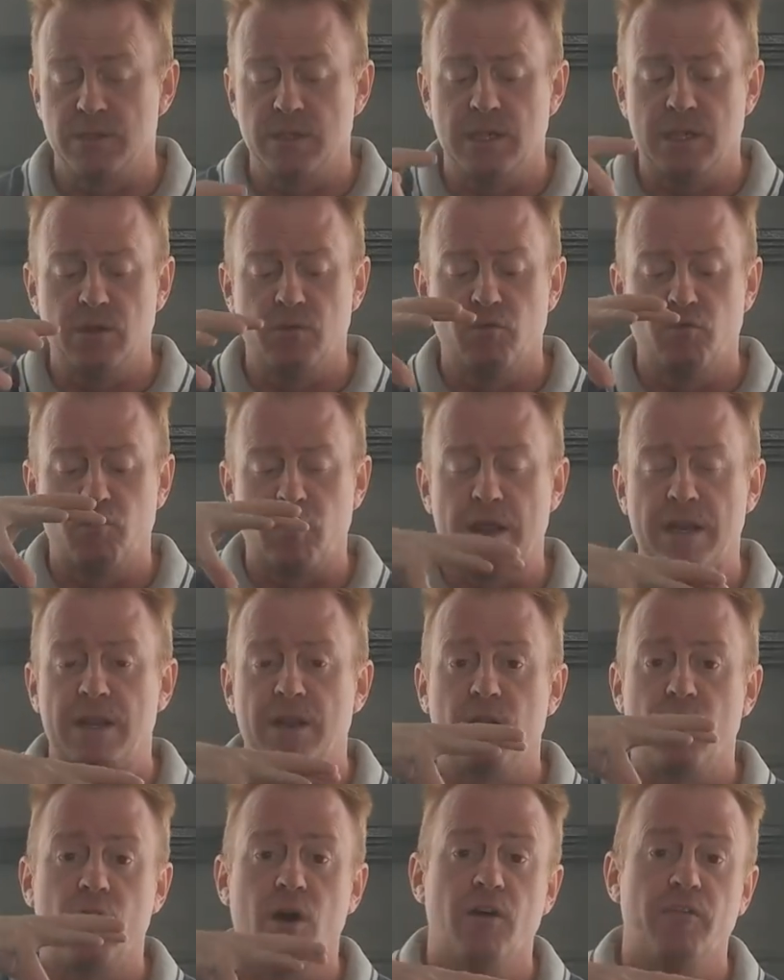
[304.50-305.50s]
so you can run
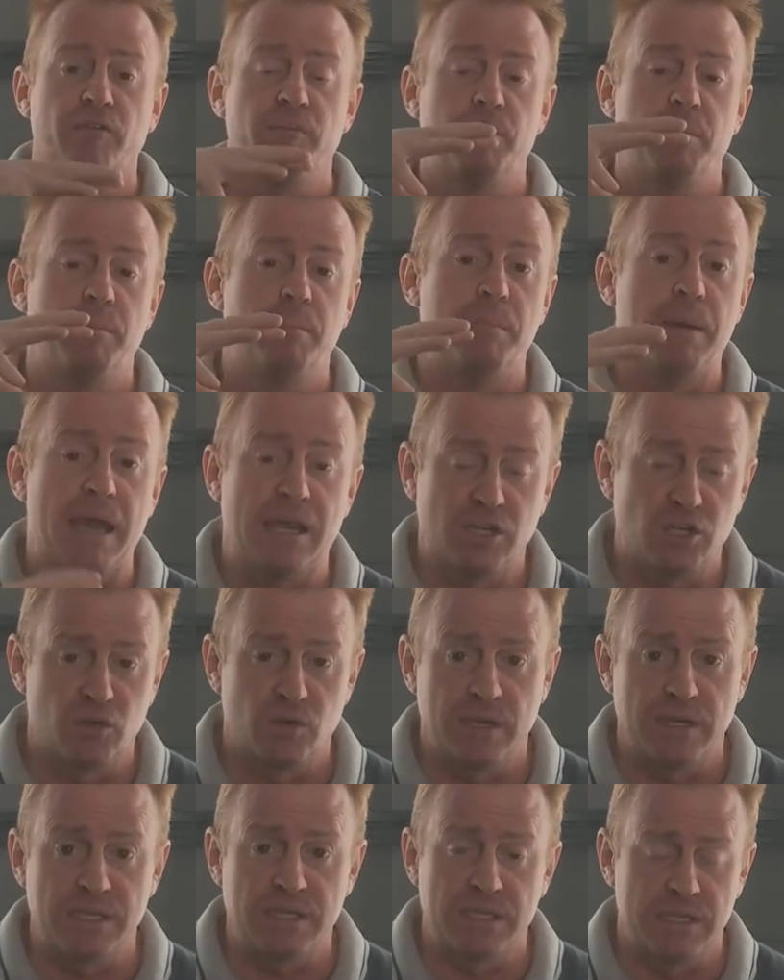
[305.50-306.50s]
it off
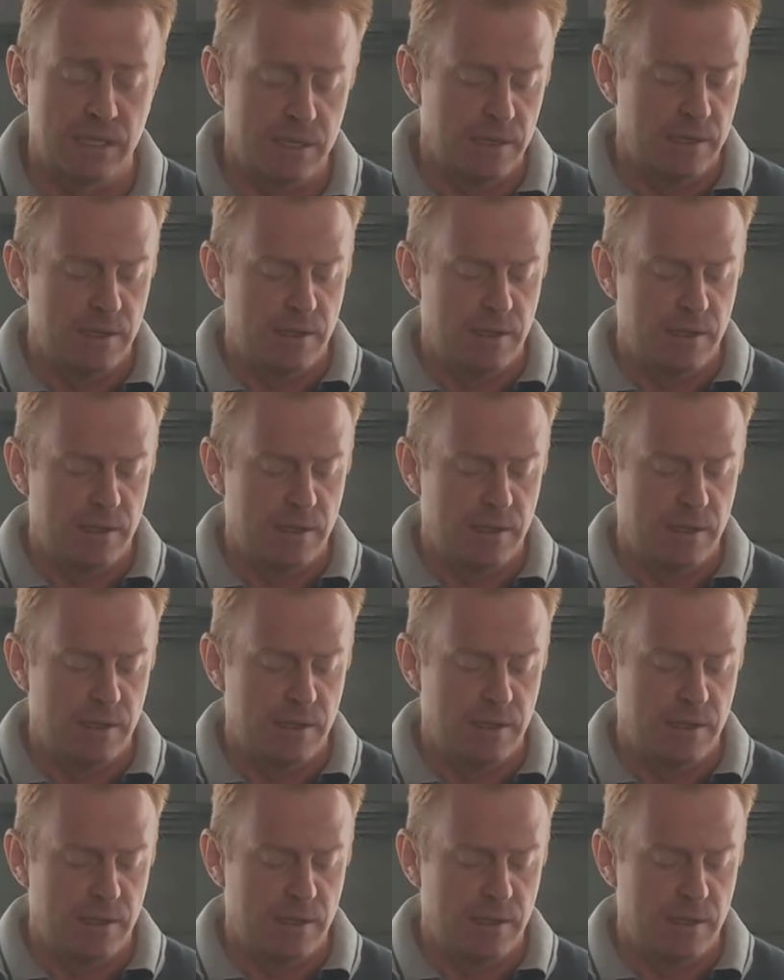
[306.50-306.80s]
batteries.